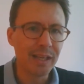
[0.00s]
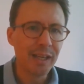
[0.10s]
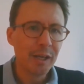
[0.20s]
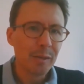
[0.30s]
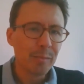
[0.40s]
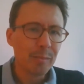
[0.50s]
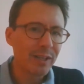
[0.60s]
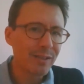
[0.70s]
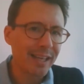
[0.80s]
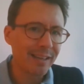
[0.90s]
But when you
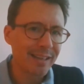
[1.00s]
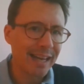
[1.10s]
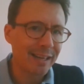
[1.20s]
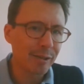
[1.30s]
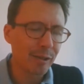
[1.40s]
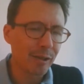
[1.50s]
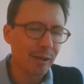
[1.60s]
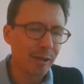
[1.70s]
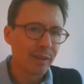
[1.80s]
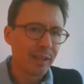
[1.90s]
take an angle
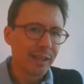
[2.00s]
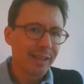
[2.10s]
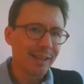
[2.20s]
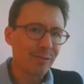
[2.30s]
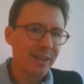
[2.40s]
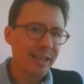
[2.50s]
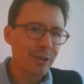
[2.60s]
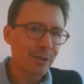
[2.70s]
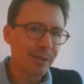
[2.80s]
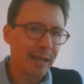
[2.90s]
of a
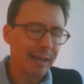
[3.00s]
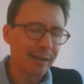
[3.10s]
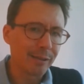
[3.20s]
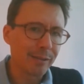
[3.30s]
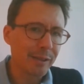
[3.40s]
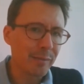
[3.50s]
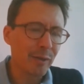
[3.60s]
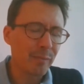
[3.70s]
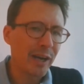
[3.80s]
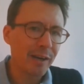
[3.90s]
racial angle,
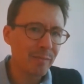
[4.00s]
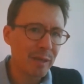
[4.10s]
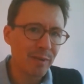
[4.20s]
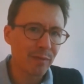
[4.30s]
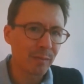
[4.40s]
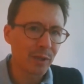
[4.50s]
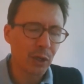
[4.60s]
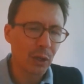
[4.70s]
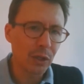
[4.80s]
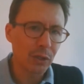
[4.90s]
apart maybe from the
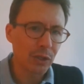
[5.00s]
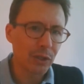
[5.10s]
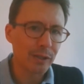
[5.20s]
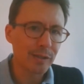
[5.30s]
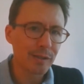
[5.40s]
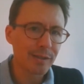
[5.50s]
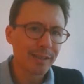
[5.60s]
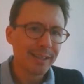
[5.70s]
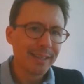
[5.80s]
Holocaust,